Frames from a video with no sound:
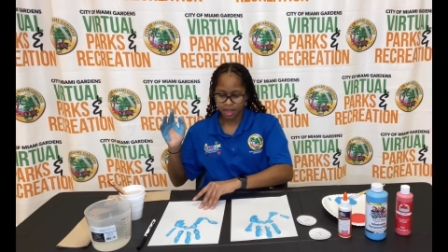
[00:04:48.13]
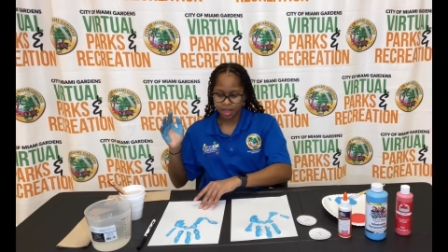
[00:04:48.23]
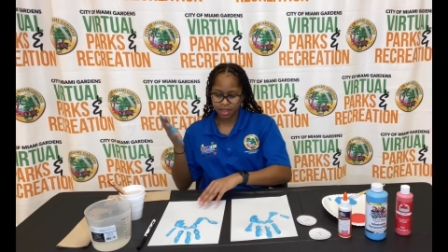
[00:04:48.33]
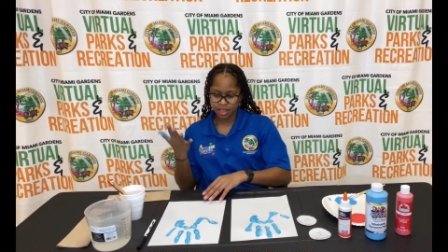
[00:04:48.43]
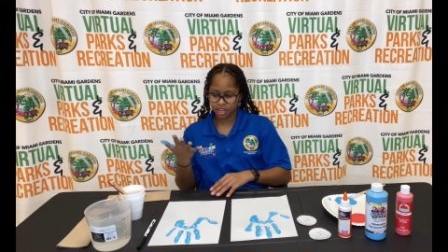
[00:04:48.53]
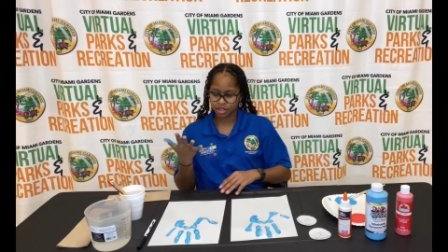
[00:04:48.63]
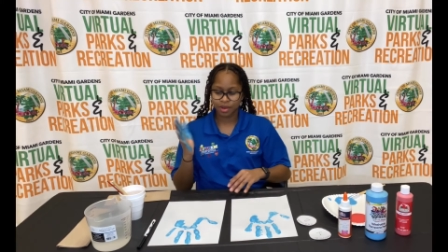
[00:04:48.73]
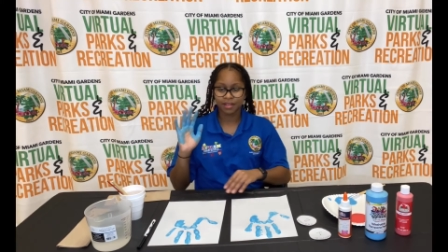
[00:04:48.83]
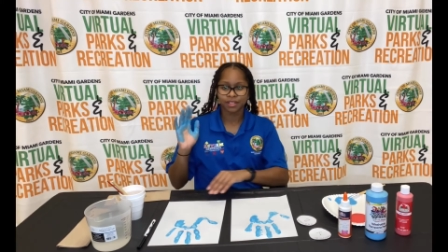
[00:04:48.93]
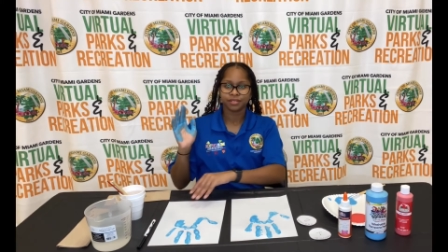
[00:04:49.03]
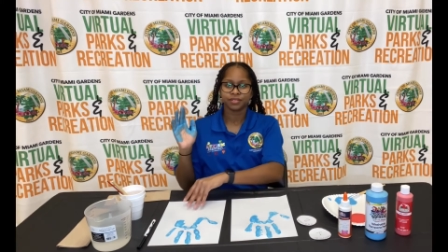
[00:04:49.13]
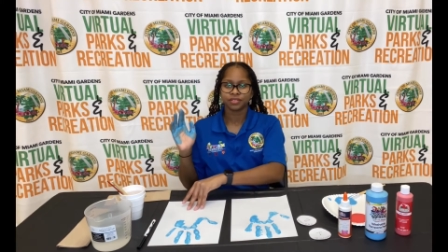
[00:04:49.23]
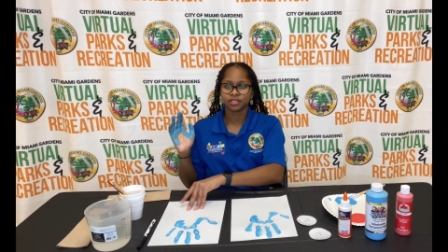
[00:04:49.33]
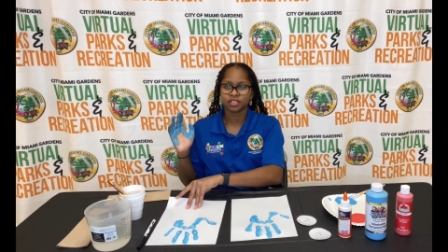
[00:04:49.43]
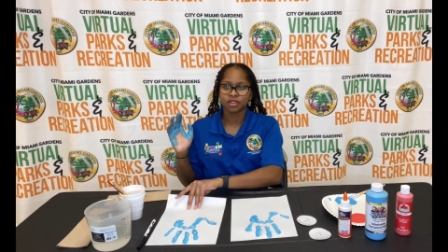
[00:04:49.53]
and there you have it.
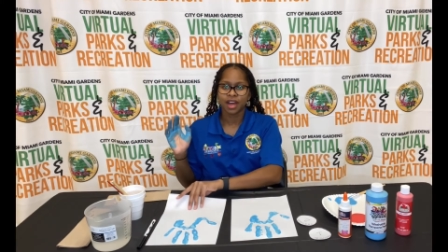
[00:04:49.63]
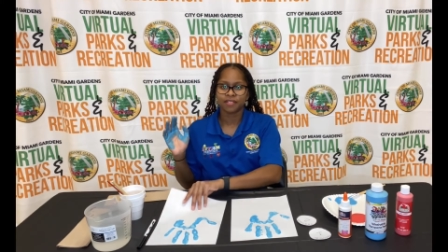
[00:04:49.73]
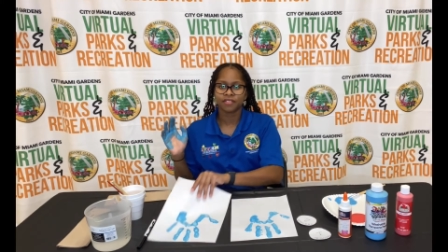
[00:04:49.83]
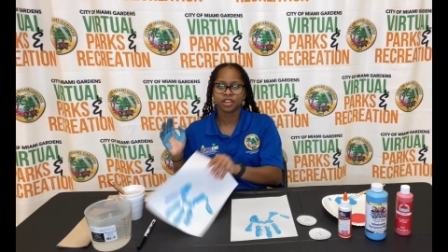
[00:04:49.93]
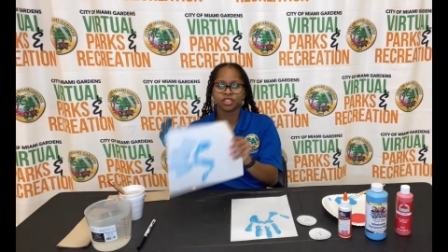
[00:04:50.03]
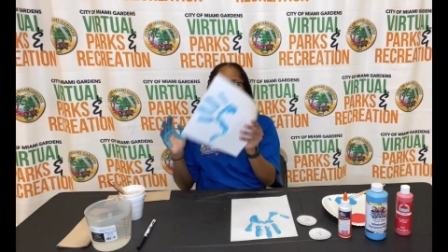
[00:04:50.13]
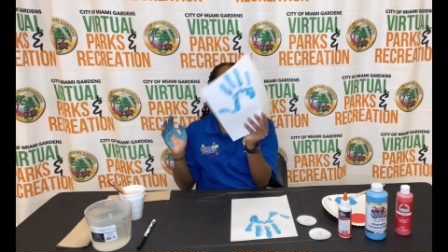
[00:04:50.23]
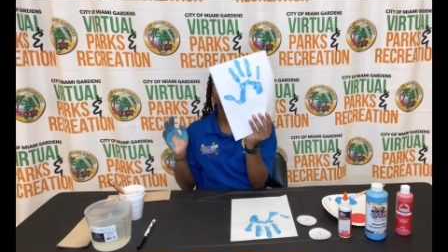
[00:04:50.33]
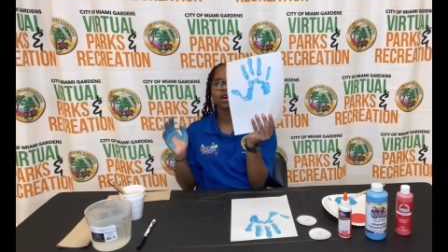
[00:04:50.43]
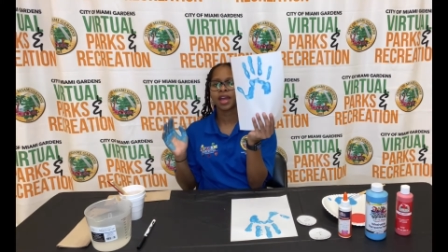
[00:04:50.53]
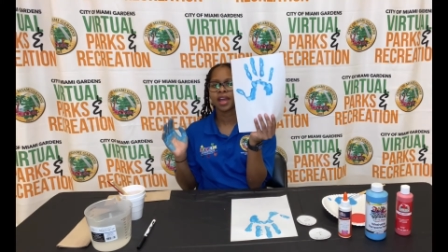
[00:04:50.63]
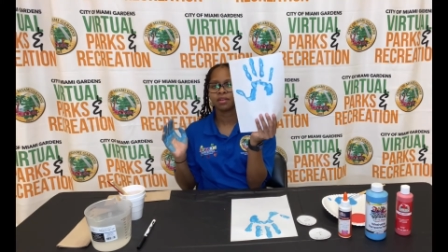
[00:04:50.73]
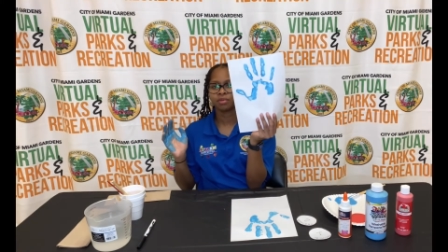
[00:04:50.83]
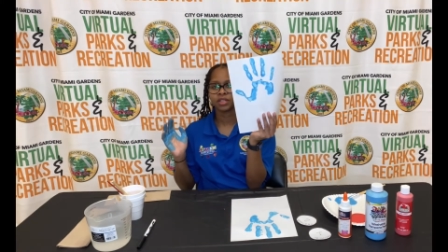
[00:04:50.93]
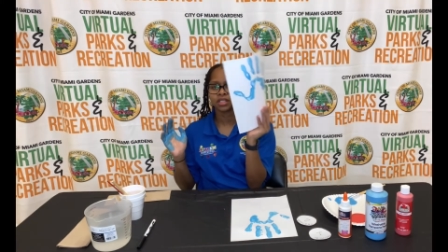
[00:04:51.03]
You have your two
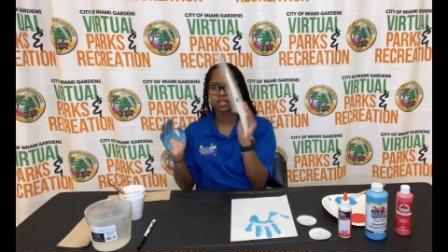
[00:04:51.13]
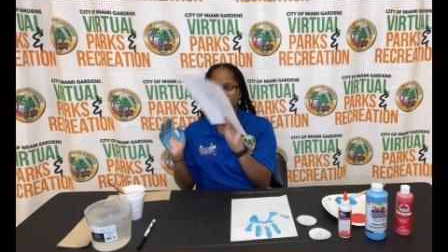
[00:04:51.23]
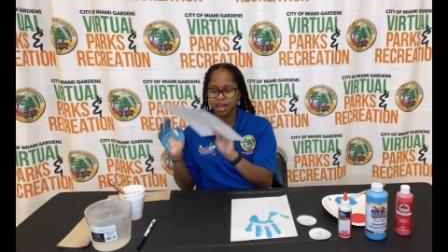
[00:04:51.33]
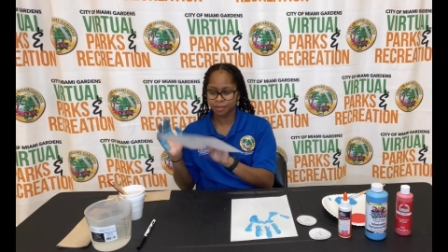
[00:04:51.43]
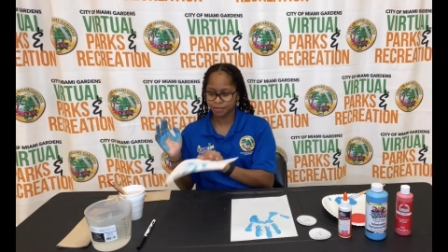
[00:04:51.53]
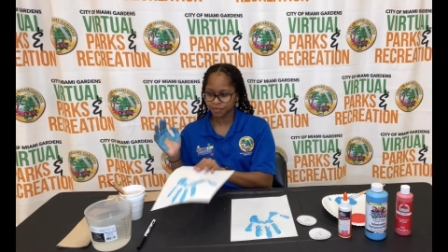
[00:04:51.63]
handprints, okay?